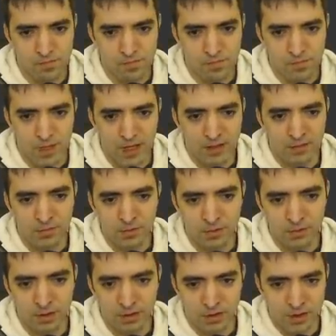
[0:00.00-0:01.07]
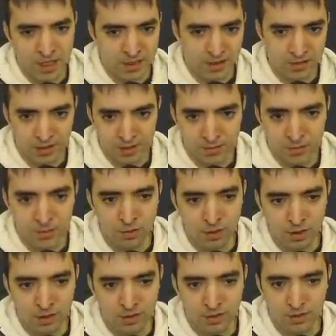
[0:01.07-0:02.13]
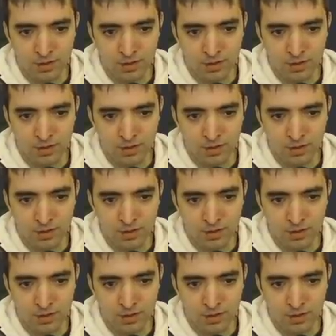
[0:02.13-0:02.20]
I could real quick check like Morra.